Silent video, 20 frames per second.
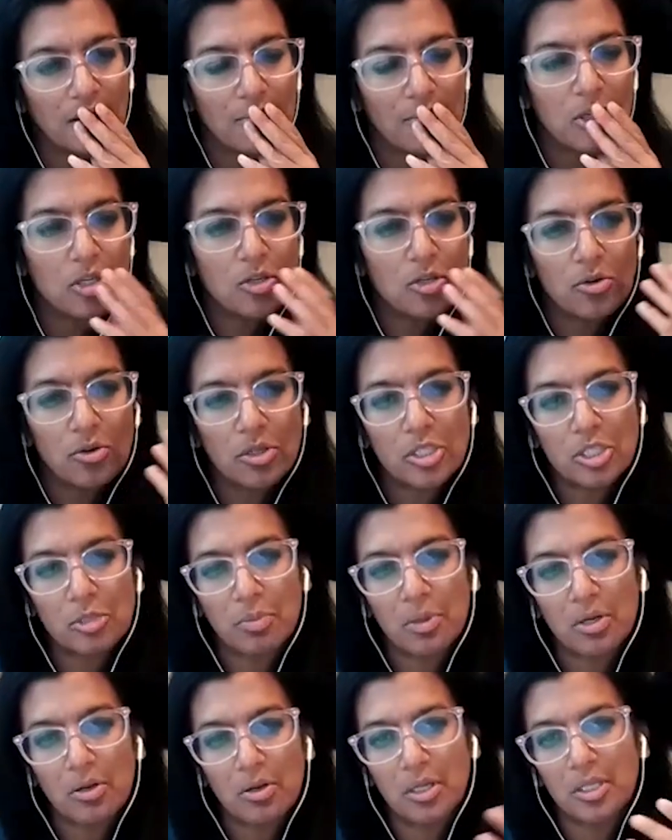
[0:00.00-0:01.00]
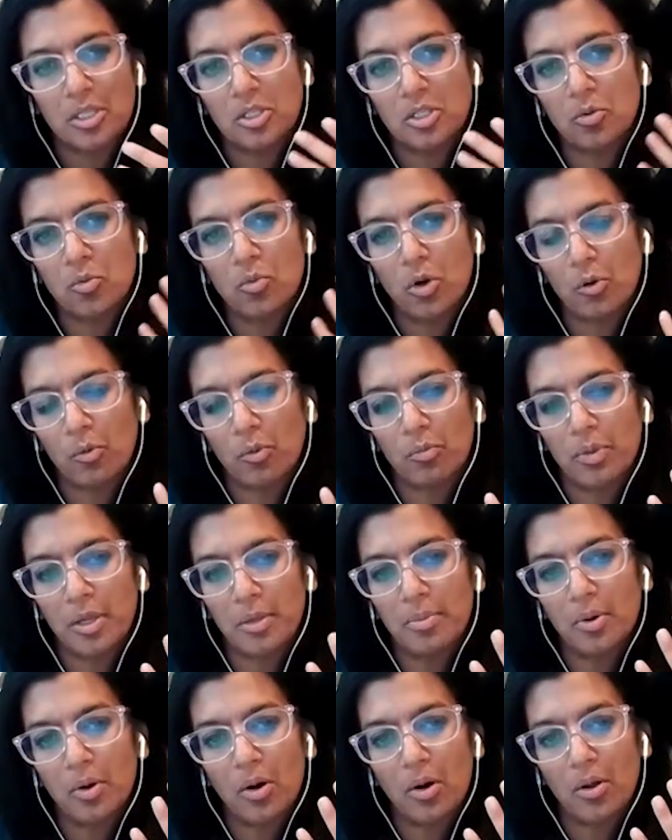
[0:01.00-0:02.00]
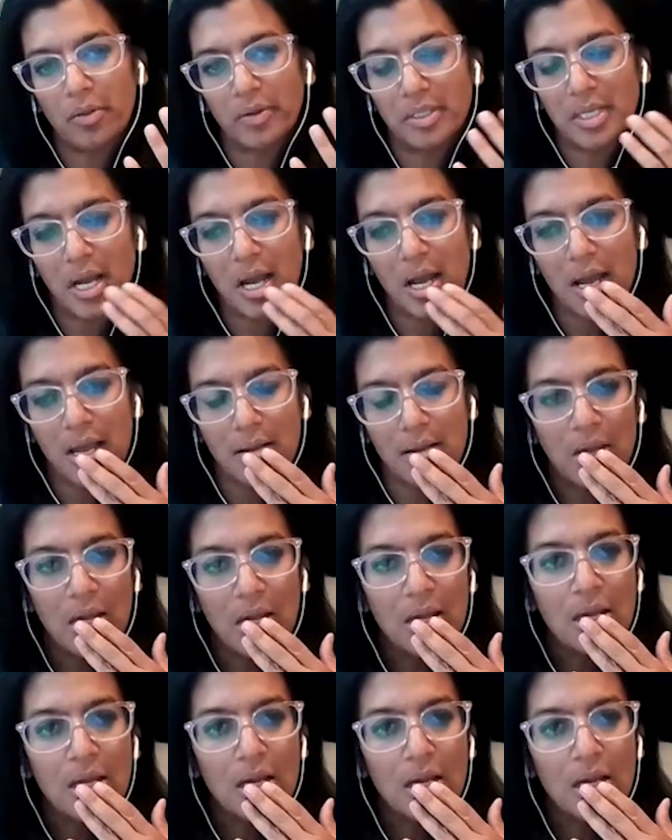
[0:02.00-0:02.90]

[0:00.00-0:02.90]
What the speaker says: I mean, your experience, you work with people all the time